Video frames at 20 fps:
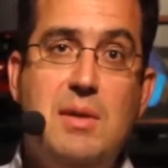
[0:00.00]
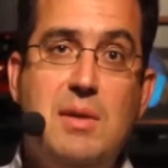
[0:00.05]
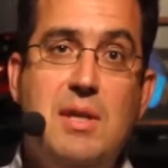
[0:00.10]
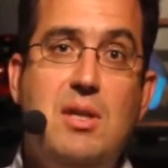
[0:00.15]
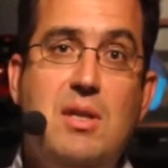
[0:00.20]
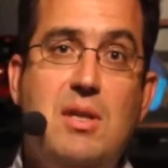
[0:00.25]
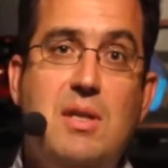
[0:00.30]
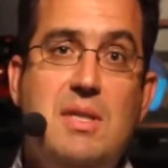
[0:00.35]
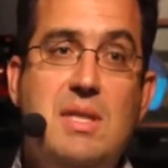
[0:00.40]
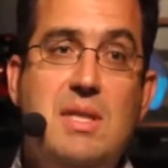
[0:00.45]

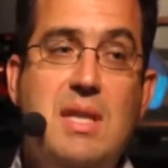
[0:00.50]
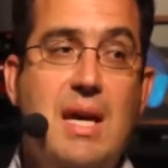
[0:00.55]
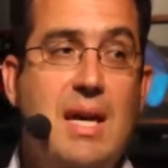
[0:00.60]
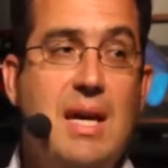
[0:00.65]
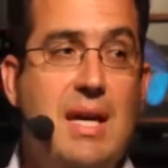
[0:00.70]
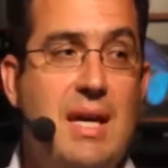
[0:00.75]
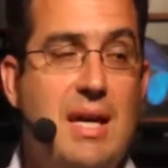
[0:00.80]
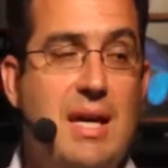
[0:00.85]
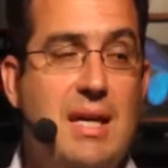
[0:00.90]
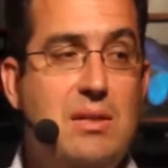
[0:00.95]
because
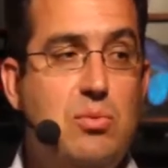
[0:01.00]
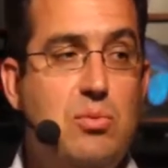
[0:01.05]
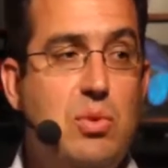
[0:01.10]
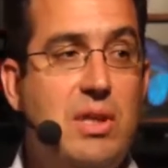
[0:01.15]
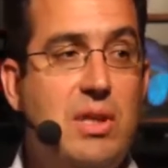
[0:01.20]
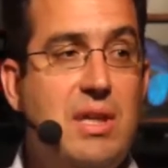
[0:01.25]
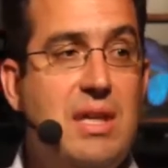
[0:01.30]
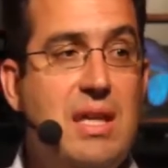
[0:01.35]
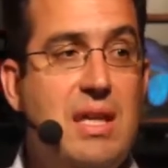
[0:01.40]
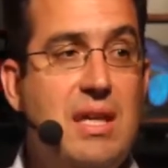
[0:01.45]
it
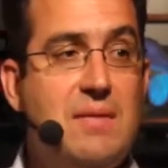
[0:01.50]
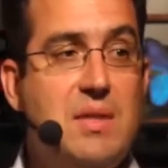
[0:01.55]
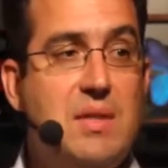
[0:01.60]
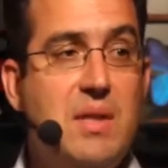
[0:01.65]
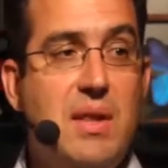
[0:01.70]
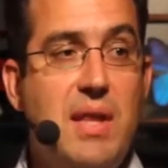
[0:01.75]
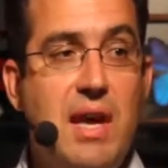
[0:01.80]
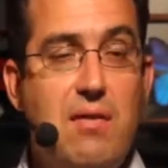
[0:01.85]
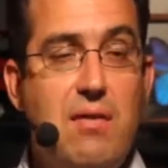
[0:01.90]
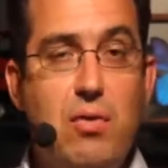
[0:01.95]
really gives
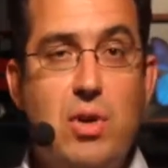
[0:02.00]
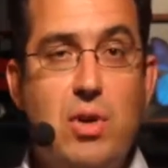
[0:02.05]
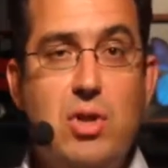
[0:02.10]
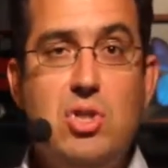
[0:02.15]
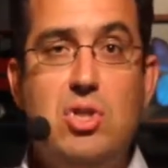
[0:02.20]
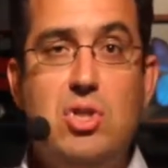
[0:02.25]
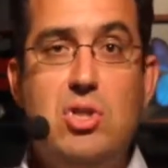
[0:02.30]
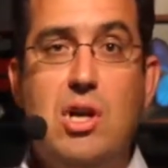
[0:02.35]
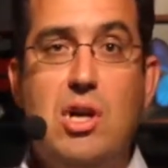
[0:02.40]
a leverage.